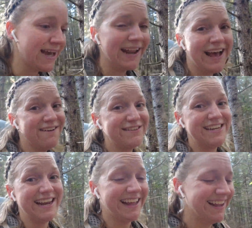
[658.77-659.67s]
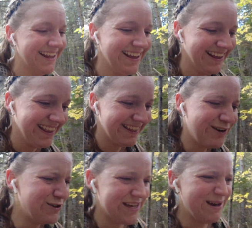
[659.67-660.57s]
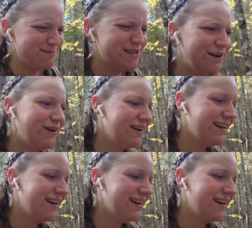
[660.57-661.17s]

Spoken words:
and I haven't done it the whole time. So